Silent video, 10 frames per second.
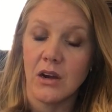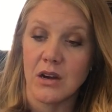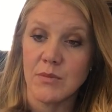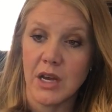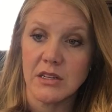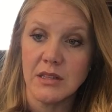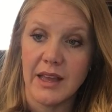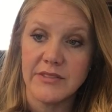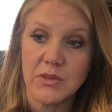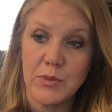Our modern
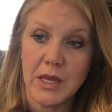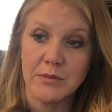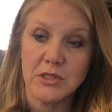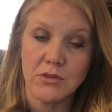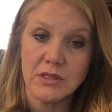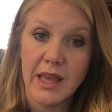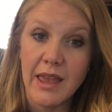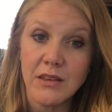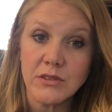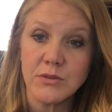lives have become so
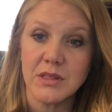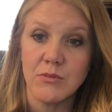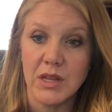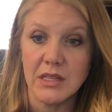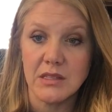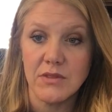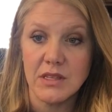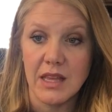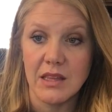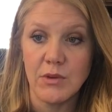entangled with the minutes of the
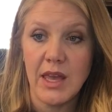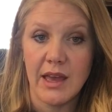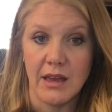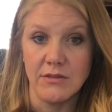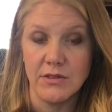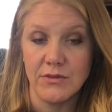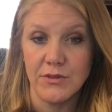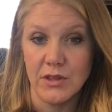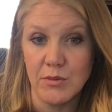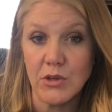day that we have,
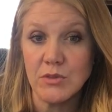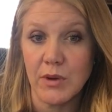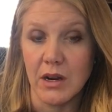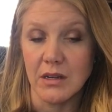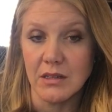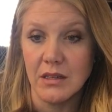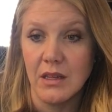for the most part,